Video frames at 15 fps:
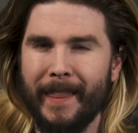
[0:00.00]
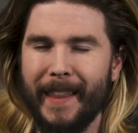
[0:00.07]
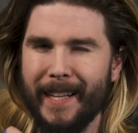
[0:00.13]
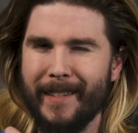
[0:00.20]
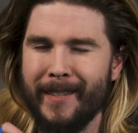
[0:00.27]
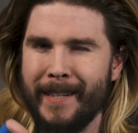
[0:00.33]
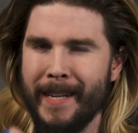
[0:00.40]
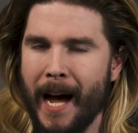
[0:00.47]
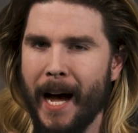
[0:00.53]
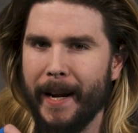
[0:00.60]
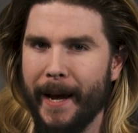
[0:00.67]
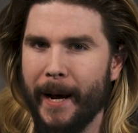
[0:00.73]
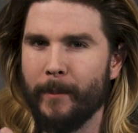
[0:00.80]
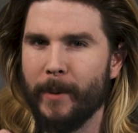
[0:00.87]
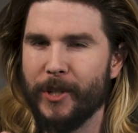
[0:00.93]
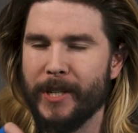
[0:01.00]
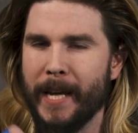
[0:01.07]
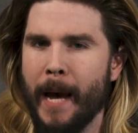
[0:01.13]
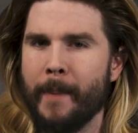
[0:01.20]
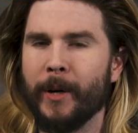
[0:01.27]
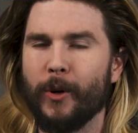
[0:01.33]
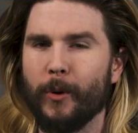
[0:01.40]
That's not how much
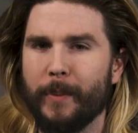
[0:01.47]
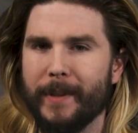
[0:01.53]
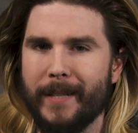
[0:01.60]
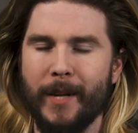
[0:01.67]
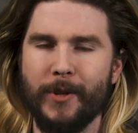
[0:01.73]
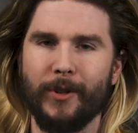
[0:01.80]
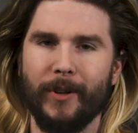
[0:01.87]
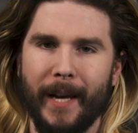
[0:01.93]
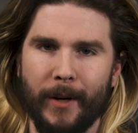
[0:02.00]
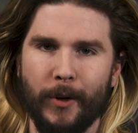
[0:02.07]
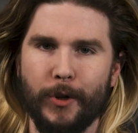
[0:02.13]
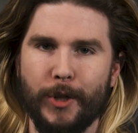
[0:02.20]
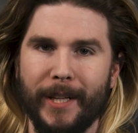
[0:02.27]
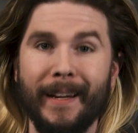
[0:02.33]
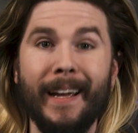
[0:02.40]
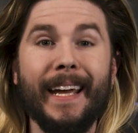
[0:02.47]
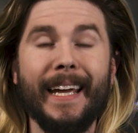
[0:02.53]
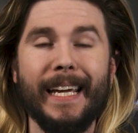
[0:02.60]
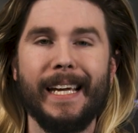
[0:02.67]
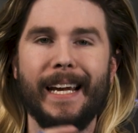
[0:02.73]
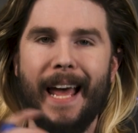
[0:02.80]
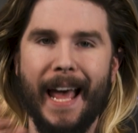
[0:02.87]
chemical potential energy
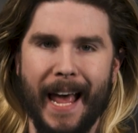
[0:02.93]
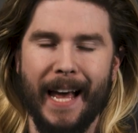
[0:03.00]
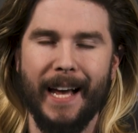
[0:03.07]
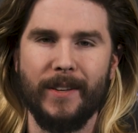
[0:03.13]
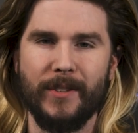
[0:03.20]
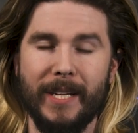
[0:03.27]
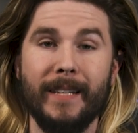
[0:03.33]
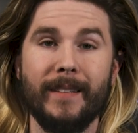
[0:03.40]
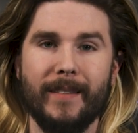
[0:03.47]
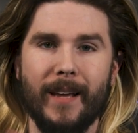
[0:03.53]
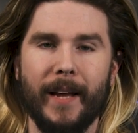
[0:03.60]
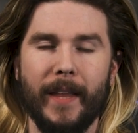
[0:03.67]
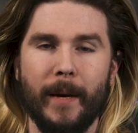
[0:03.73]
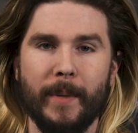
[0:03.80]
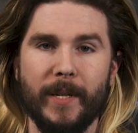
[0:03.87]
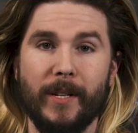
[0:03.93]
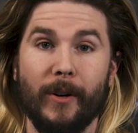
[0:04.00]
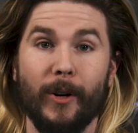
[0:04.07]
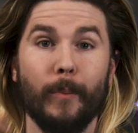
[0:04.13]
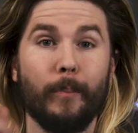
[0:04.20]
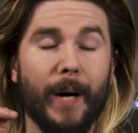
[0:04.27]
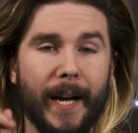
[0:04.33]
it has inside that
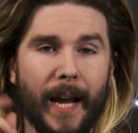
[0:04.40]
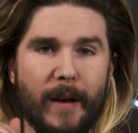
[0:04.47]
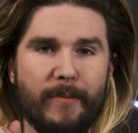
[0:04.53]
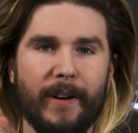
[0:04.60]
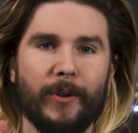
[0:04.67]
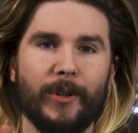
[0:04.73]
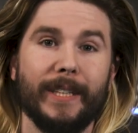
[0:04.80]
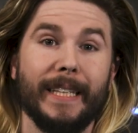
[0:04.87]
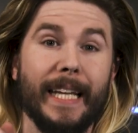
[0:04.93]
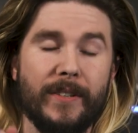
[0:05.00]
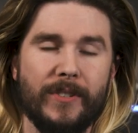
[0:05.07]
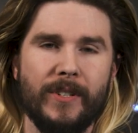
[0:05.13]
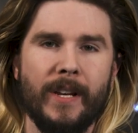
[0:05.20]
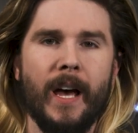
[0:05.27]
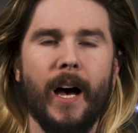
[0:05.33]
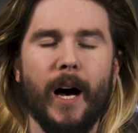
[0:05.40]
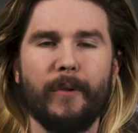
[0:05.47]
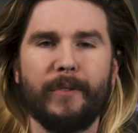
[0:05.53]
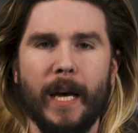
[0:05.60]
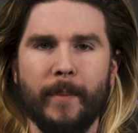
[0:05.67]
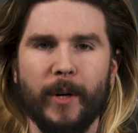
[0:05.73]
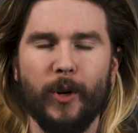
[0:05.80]
material. But I found a list
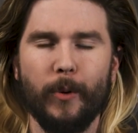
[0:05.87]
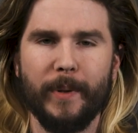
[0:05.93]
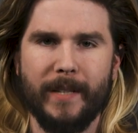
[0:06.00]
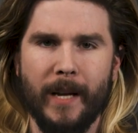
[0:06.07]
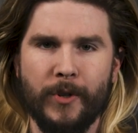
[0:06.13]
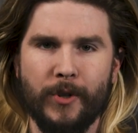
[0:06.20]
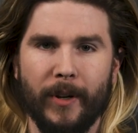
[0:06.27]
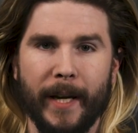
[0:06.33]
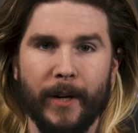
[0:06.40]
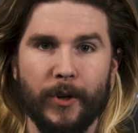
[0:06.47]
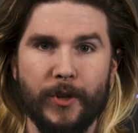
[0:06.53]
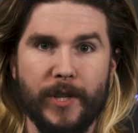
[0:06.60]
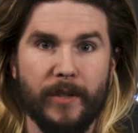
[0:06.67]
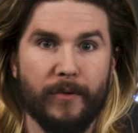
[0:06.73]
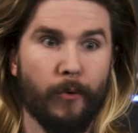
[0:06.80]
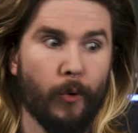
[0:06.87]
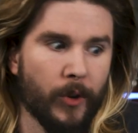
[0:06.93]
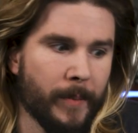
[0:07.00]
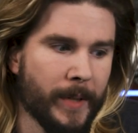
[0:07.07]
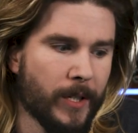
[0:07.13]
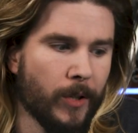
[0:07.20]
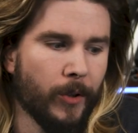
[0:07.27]
of chemical potential energies for
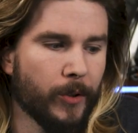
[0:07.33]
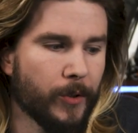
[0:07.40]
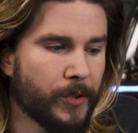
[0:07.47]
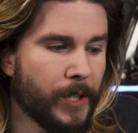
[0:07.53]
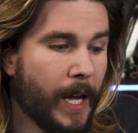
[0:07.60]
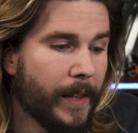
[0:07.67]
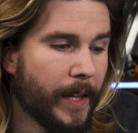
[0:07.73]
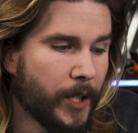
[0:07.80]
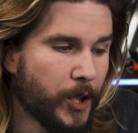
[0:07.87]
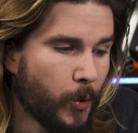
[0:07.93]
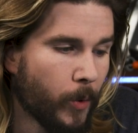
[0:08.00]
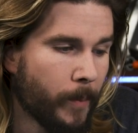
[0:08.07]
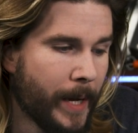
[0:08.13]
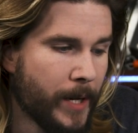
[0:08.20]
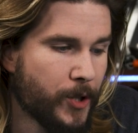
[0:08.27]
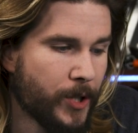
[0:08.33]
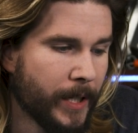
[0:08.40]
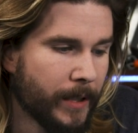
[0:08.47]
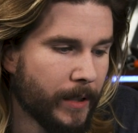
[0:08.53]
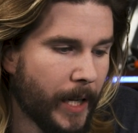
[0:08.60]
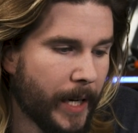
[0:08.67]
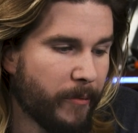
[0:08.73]
the materials that you were
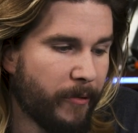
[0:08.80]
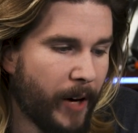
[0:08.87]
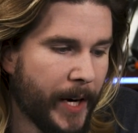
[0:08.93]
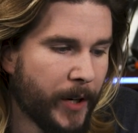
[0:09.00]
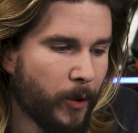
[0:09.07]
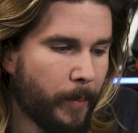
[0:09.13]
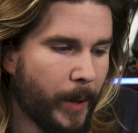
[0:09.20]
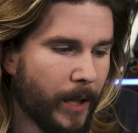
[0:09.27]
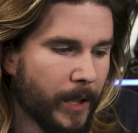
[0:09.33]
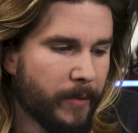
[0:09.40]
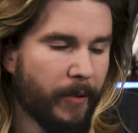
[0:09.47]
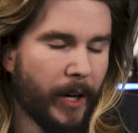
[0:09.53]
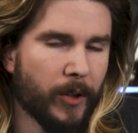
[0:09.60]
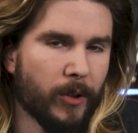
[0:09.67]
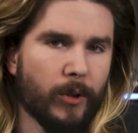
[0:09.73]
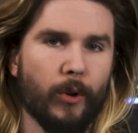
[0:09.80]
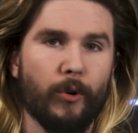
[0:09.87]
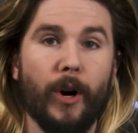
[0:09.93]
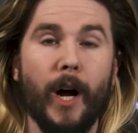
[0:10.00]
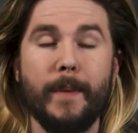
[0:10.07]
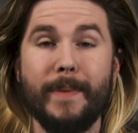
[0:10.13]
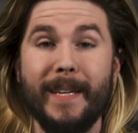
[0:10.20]
mentioning, like vinyl, polyvinyl
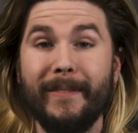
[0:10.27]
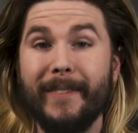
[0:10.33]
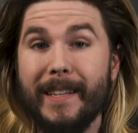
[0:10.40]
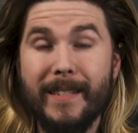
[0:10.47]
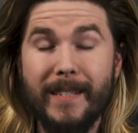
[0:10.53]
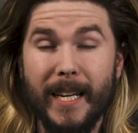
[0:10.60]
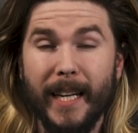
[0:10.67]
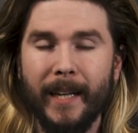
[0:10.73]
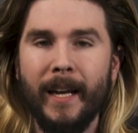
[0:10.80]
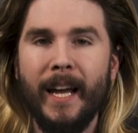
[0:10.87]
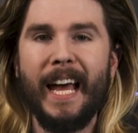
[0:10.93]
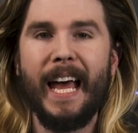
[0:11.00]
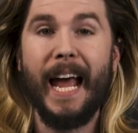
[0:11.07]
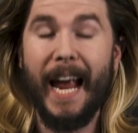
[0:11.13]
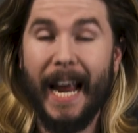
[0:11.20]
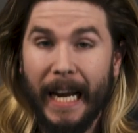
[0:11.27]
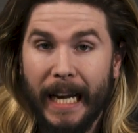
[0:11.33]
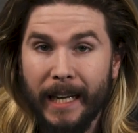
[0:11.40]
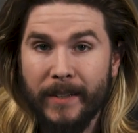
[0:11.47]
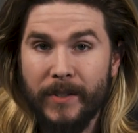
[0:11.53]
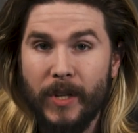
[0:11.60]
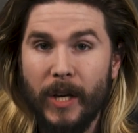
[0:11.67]
chloride, PVC,
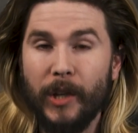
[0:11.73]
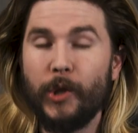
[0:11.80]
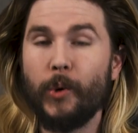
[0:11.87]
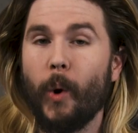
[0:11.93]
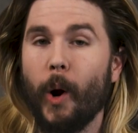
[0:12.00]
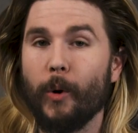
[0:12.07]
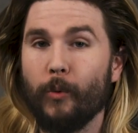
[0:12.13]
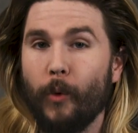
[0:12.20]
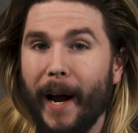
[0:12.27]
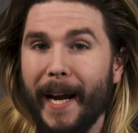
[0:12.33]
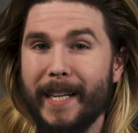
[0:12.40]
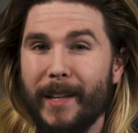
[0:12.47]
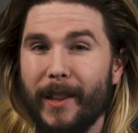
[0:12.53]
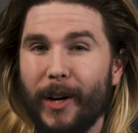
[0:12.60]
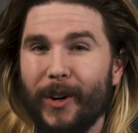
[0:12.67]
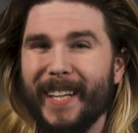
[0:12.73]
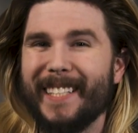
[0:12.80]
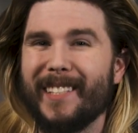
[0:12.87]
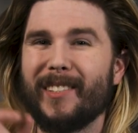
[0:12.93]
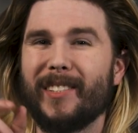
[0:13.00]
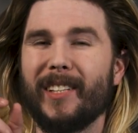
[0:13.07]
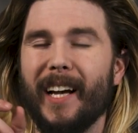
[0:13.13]
and you are right, there
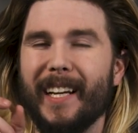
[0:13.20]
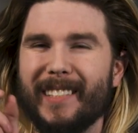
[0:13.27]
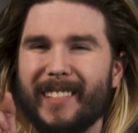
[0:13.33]
is a